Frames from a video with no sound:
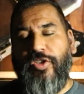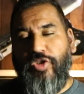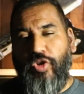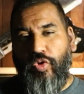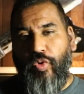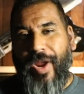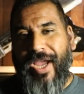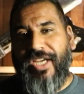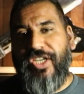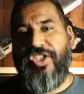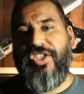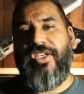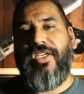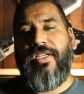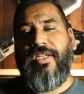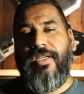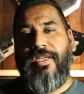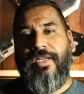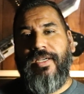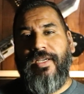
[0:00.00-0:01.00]

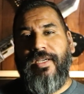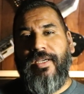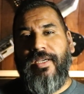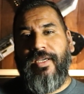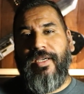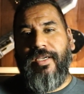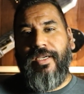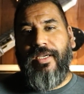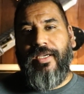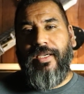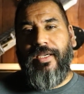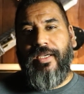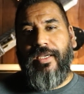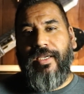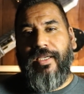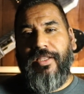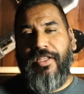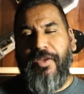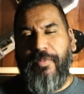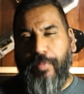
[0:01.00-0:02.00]
direction,
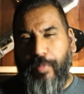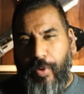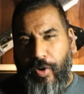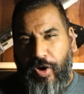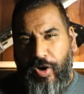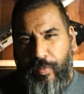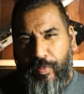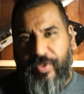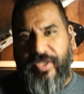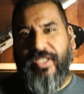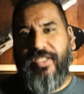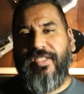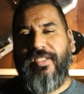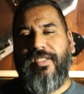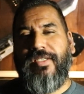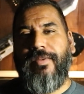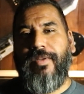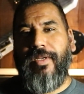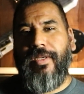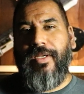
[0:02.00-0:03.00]
the
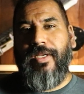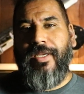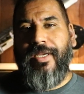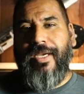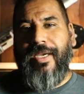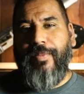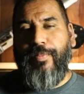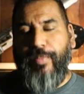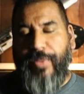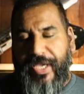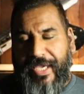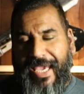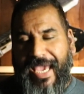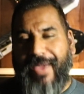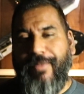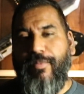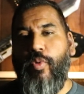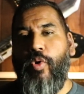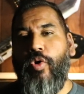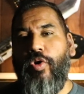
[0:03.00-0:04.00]
purpose
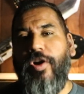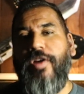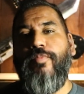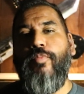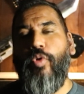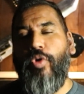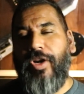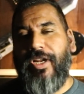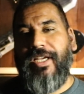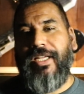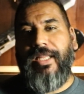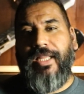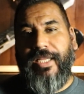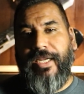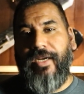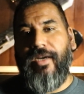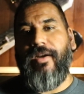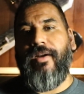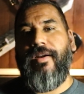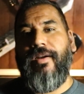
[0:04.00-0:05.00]
became more and more
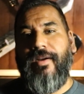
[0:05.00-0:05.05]
clear.